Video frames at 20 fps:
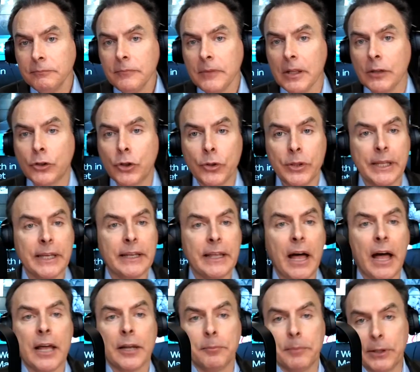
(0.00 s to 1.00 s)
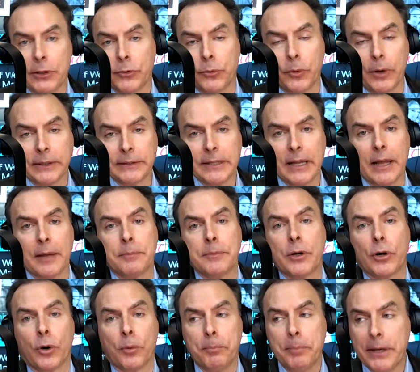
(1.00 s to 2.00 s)
to the economy throughout time.
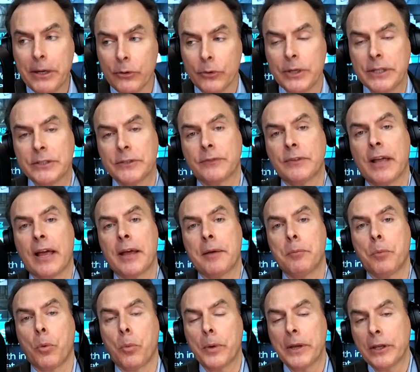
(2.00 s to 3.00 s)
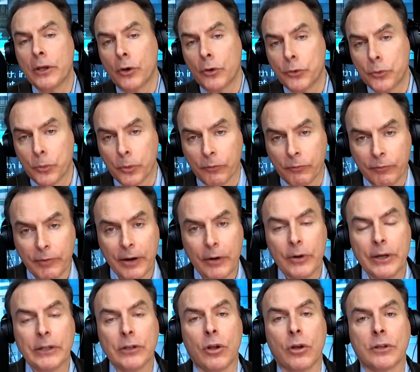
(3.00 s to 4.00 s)
There are periods of time where we can go through a
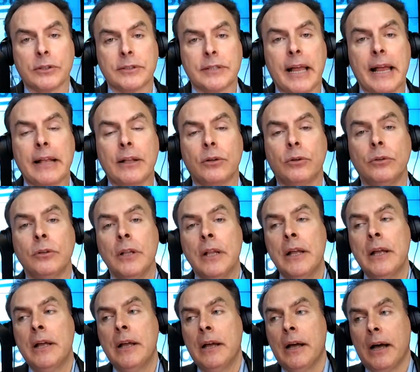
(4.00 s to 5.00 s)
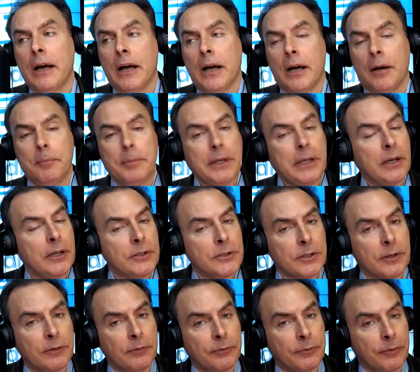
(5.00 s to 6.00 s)
very long cycle because
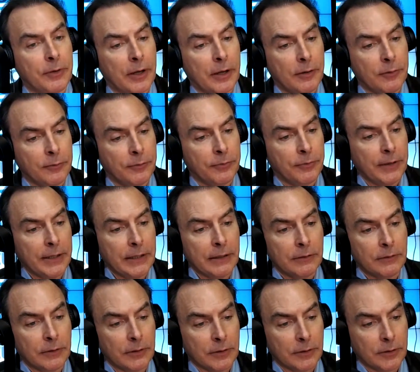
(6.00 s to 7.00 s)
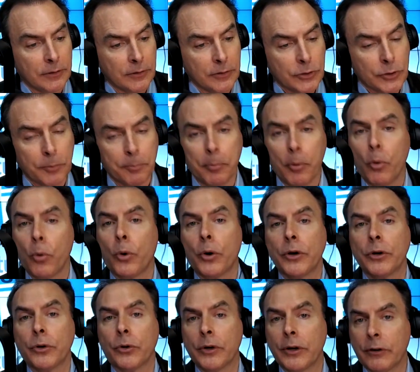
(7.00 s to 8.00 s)
of
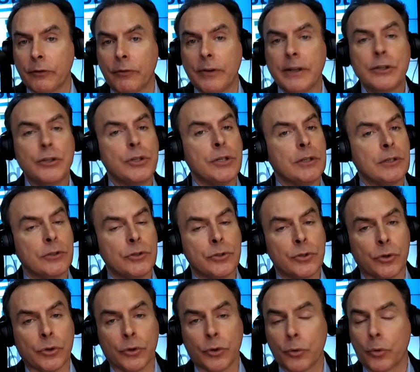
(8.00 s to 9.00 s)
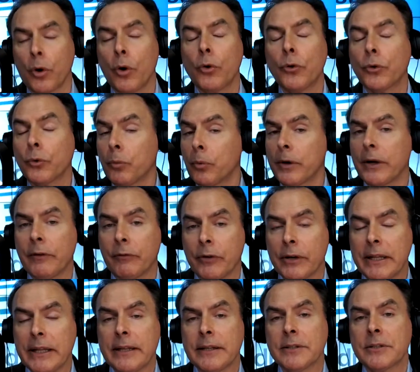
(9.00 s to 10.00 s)
support or interventions or growth or whatever
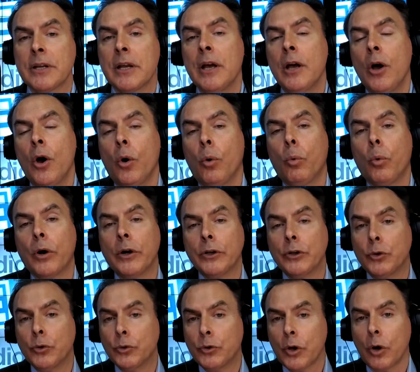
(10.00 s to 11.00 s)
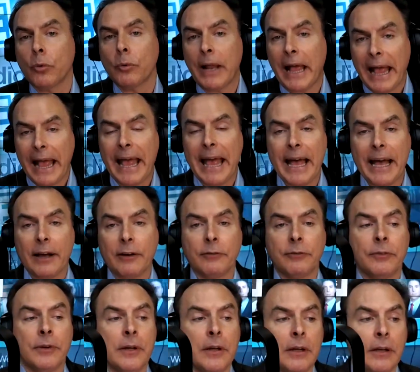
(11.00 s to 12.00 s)
it is, where you don't
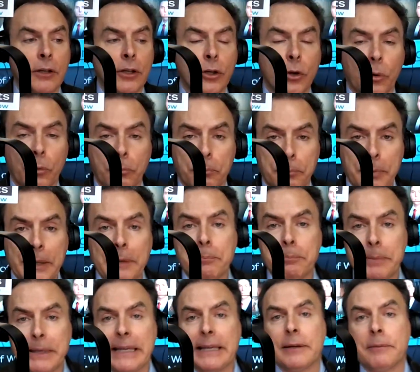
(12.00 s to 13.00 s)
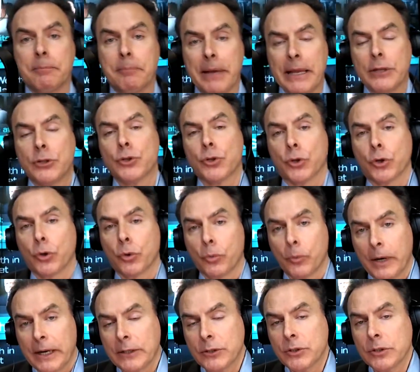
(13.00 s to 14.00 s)
have, you know, big major
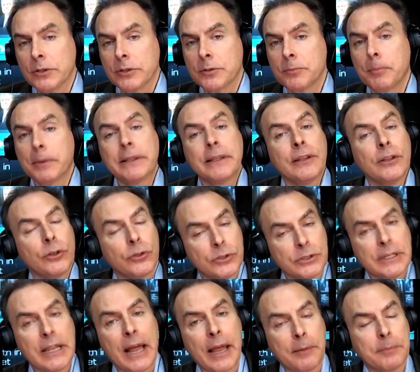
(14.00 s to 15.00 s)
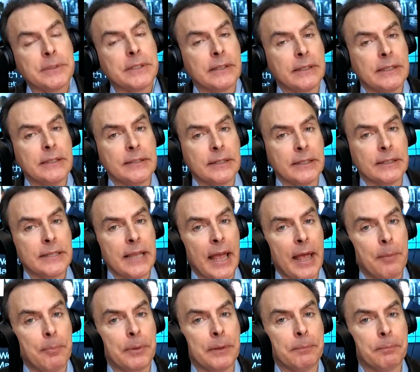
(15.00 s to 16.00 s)
corrections. But then there's times that these things
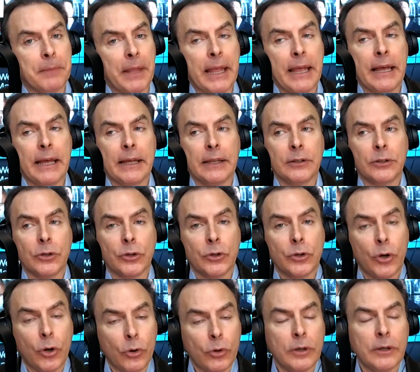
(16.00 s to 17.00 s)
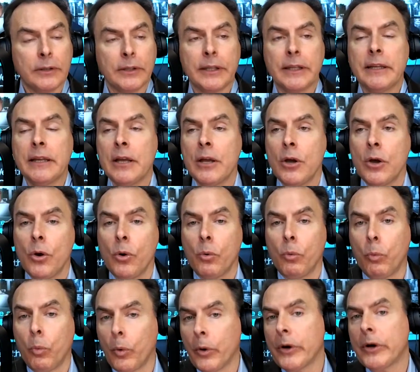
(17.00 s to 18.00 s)
happen. And currently,
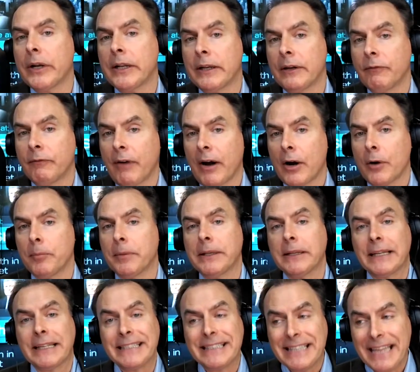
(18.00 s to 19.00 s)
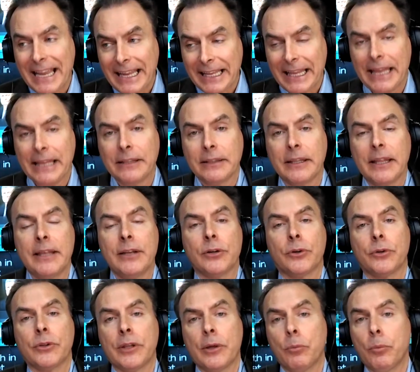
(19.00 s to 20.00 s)
we're in an environment a decade
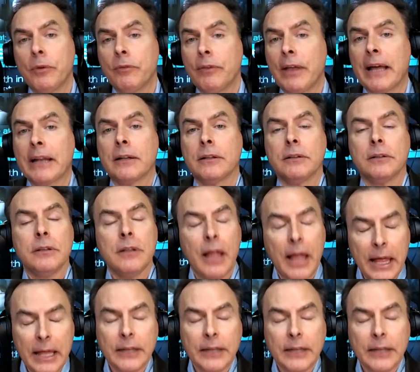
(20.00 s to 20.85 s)
later that we've got a lot